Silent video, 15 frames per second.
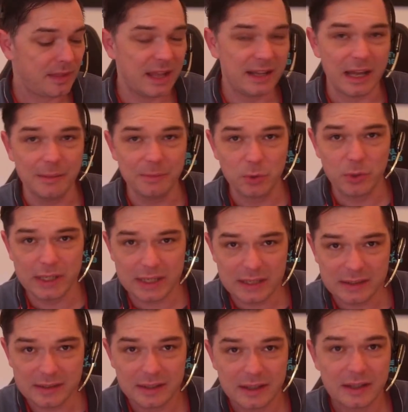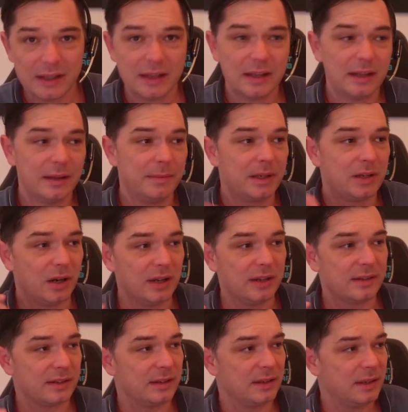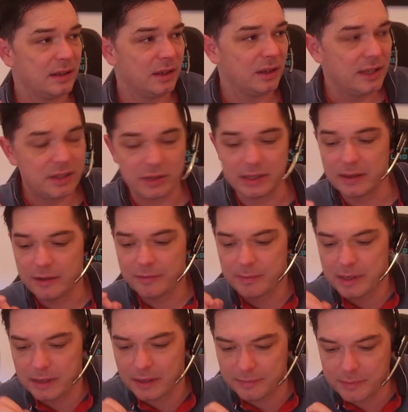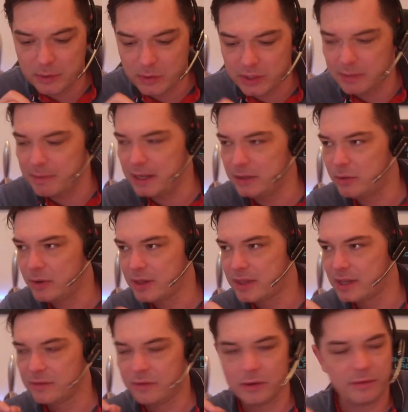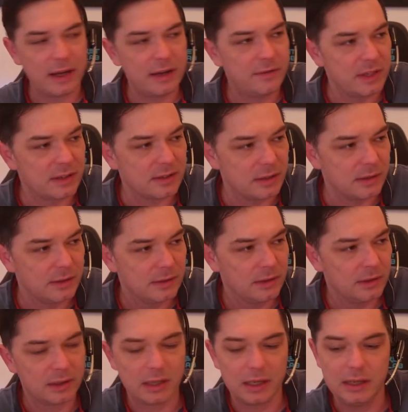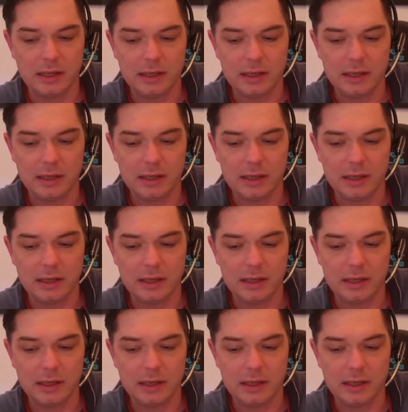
And I'm doing this because now literally I've been doing the mentoring thing for 5 years now. Okay.